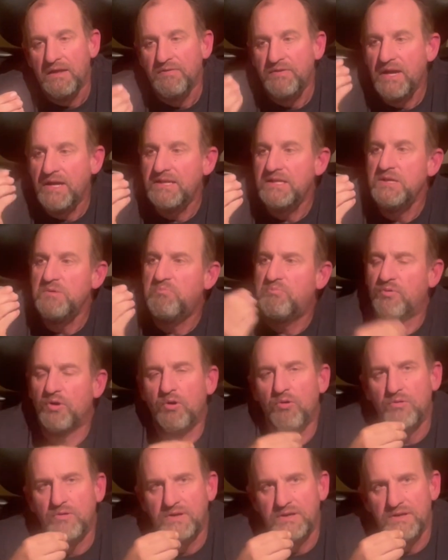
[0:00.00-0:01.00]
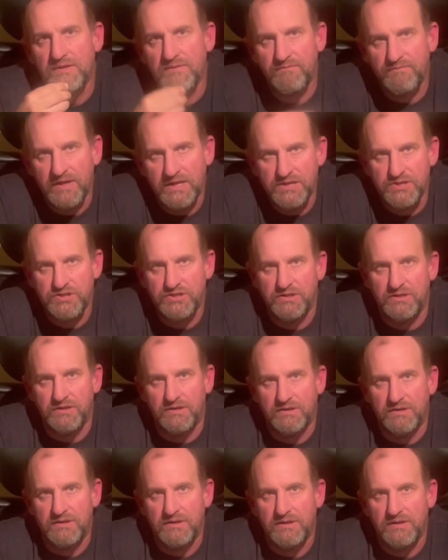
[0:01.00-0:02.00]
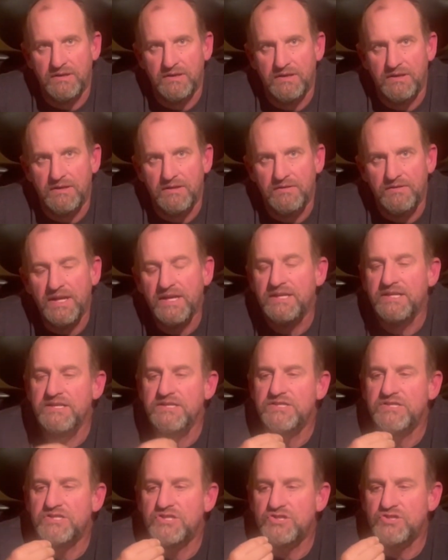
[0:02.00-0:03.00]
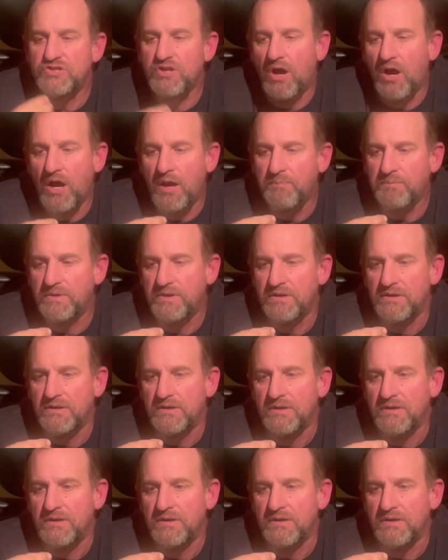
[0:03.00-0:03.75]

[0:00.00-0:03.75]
he broke convention, that he stopped,